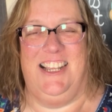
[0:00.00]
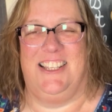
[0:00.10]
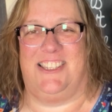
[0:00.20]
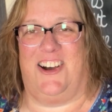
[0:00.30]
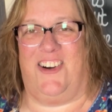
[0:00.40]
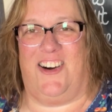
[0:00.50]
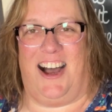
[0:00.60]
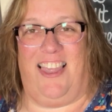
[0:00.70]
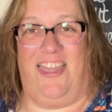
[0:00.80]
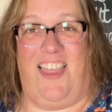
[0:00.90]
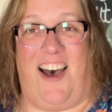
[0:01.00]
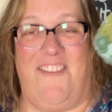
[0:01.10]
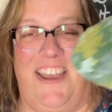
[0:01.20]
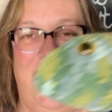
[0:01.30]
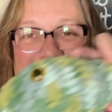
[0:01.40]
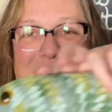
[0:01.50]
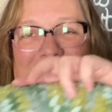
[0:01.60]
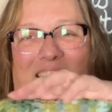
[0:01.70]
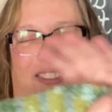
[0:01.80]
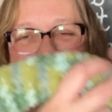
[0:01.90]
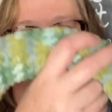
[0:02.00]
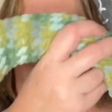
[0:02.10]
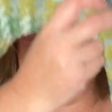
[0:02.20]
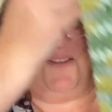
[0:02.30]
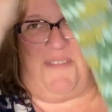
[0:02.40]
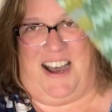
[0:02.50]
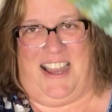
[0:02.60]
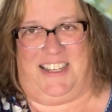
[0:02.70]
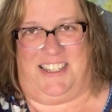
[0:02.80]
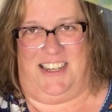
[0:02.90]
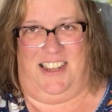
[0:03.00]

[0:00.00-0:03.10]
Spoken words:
So love him so much.